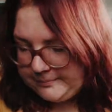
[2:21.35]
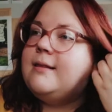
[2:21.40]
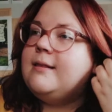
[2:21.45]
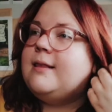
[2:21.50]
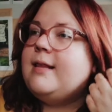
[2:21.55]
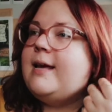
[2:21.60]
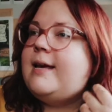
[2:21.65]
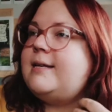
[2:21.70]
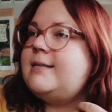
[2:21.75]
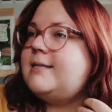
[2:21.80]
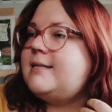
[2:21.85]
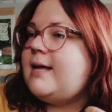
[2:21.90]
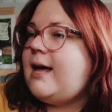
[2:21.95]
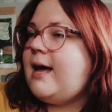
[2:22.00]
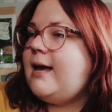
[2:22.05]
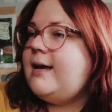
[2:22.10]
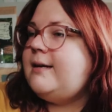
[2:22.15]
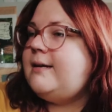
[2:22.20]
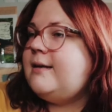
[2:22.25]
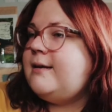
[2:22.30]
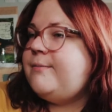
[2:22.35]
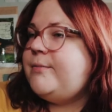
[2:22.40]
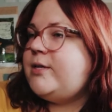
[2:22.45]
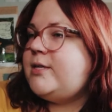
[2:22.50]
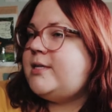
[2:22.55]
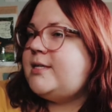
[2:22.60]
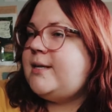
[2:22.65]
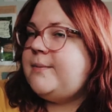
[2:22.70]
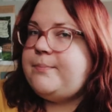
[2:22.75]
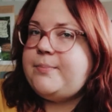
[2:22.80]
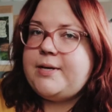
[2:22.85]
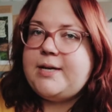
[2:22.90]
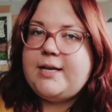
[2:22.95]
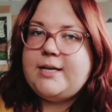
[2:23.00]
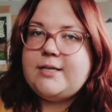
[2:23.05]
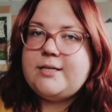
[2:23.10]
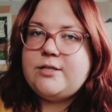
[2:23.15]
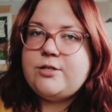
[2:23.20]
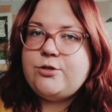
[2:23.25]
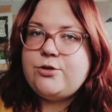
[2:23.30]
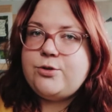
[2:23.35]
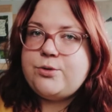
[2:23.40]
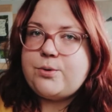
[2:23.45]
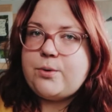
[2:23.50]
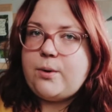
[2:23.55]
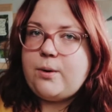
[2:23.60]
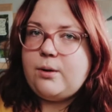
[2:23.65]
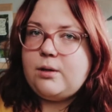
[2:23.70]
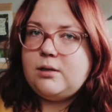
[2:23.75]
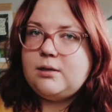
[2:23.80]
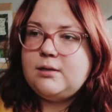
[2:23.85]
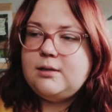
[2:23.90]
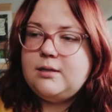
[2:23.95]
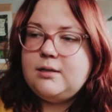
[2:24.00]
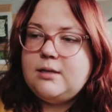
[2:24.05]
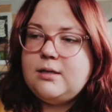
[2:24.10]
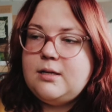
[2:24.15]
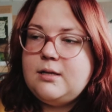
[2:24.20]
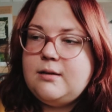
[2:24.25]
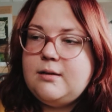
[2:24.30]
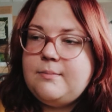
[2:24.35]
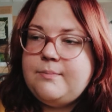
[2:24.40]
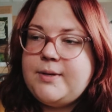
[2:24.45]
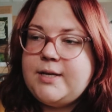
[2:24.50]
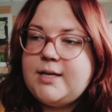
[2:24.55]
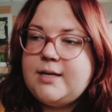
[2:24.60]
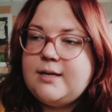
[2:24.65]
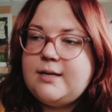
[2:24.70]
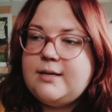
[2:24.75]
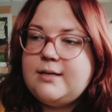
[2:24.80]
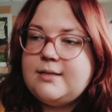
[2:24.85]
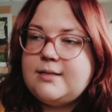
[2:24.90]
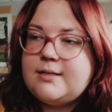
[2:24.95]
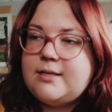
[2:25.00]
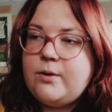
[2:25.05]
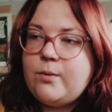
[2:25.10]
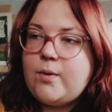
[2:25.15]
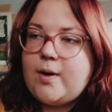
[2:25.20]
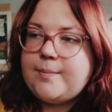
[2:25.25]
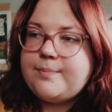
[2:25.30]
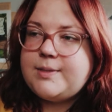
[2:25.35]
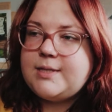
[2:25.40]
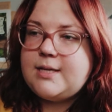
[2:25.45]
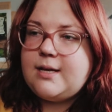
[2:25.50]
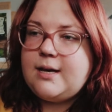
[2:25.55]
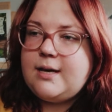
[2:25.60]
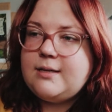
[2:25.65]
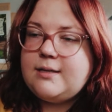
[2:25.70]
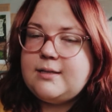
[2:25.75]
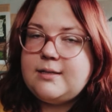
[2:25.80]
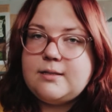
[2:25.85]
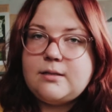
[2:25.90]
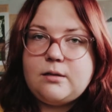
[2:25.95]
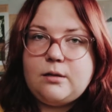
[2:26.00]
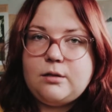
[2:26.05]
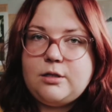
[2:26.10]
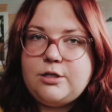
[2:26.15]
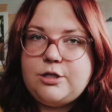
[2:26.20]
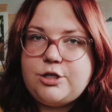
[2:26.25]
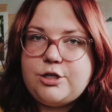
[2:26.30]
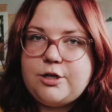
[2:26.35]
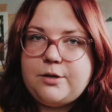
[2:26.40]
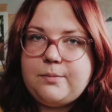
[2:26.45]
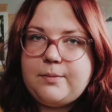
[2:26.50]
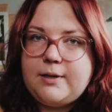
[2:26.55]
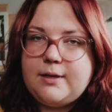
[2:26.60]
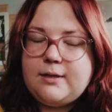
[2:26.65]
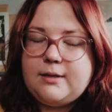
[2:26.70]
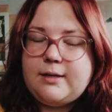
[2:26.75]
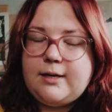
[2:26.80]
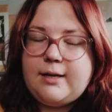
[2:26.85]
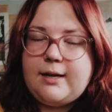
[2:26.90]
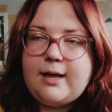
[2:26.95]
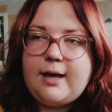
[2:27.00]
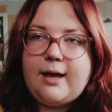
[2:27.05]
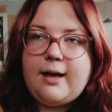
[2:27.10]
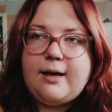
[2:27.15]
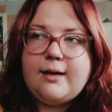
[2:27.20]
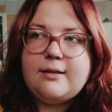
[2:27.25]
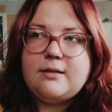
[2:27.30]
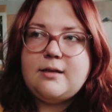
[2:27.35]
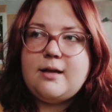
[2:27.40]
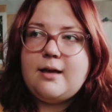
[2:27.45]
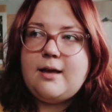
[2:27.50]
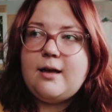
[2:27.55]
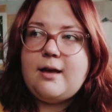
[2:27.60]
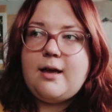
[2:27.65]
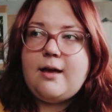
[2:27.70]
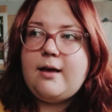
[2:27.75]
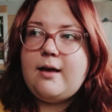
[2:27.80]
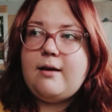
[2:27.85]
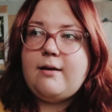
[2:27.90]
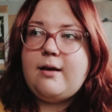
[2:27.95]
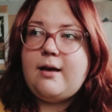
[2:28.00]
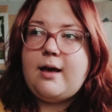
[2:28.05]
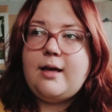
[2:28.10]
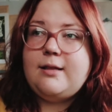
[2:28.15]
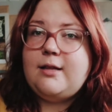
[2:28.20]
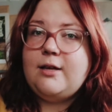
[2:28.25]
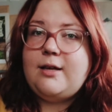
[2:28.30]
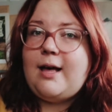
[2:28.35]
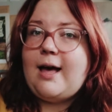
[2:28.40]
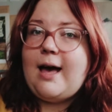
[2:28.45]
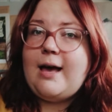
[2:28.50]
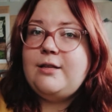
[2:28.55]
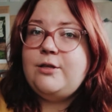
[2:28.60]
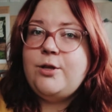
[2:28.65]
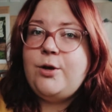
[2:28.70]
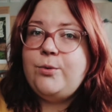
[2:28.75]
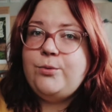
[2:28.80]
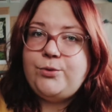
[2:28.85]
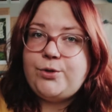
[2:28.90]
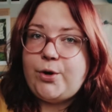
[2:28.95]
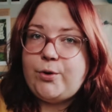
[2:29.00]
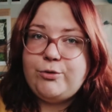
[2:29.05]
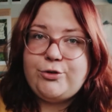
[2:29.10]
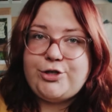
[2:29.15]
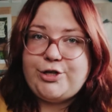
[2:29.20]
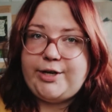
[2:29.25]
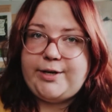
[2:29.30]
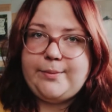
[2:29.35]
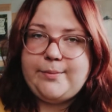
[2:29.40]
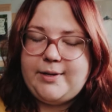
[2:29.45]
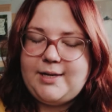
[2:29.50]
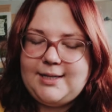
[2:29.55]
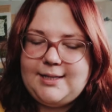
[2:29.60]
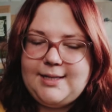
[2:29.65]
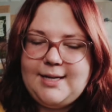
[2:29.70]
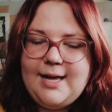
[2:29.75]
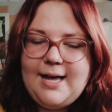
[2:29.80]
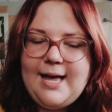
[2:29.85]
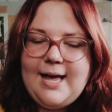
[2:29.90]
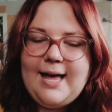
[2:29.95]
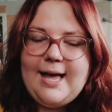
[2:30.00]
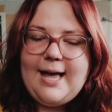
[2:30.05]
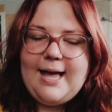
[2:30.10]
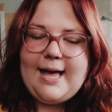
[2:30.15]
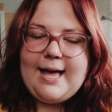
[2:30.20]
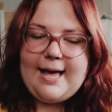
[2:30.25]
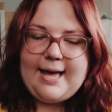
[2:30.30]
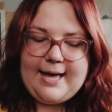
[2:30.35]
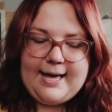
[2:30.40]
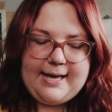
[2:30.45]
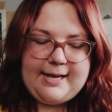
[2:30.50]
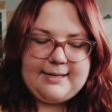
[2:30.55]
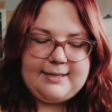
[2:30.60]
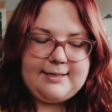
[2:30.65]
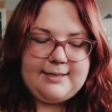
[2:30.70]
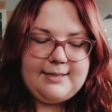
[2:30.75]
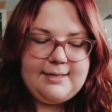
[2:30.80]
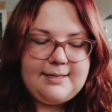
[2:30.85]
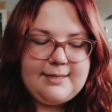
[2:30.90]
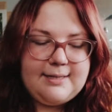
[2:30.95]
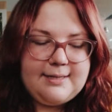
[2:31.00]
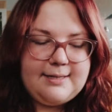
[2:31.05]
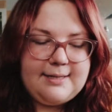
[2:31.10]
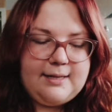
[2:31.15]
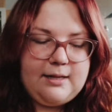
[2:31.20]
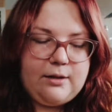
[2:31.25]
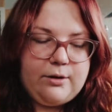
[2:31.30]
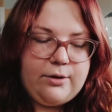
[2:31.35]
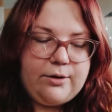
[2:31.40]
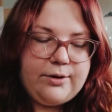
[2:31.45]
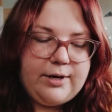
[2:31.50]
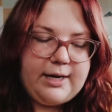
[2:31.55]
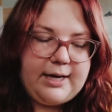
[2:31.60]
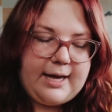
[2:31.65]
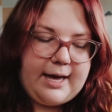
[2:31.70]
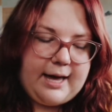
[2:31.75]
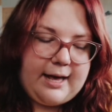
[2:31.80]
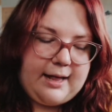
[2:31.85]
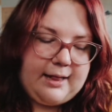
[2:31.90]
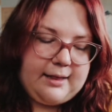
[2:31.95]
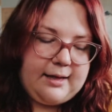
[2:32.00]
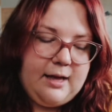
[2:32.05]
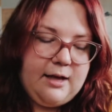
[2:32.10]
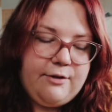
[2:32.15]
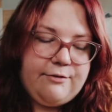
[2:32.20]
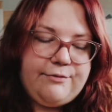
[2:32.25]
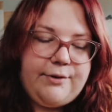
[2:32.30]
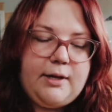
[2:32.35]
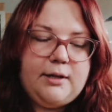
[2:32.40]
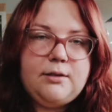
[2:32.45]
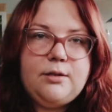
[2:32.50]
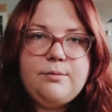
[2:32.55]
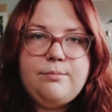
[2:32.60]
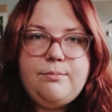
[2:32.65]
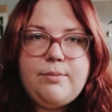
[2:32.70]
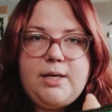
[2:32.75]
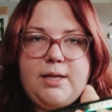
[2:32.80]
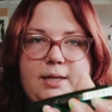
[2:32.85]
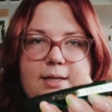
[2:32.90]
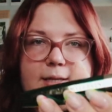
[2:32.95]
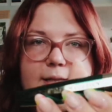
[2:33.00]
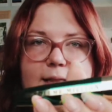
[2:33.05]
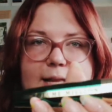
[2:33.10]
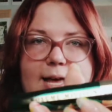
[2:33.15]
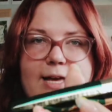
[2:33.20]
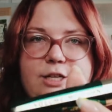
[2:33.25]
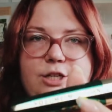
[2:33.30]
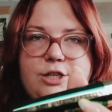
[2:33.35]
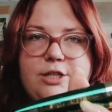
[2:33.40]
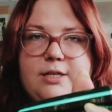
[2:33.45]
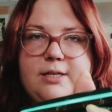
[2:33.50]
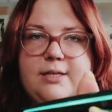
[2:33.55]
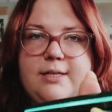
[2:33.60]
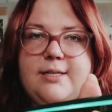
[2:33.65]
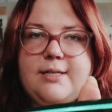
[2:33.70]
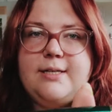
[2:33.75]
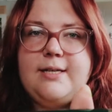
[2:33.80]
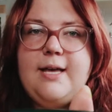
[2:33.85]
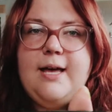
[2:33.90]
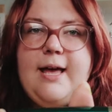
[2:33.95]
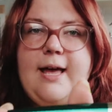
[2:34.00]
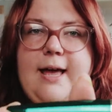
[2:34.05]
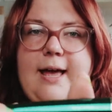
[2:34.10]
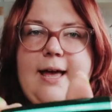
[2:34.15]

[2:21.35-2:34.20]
Next item is the biggest troll, because the website is all in German and I know no German, and this is a L'Oreal Volume Million Lashes,